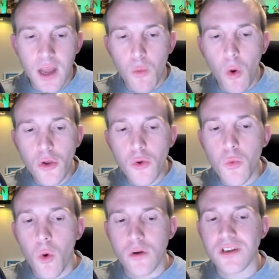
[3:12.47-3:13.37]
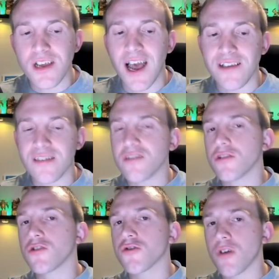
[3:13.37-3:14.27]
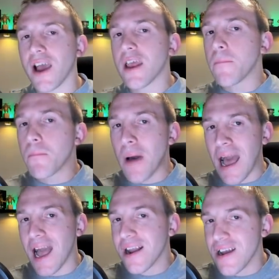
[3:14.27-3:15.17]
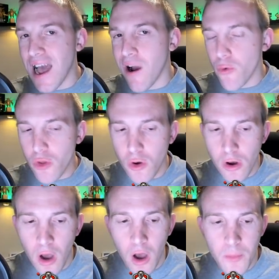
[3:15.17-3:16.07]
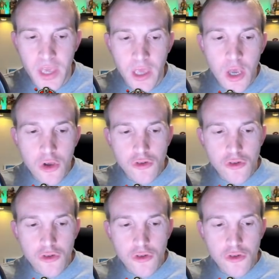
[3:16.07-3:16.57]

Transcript: Now what you want guys is to try and pack out your army.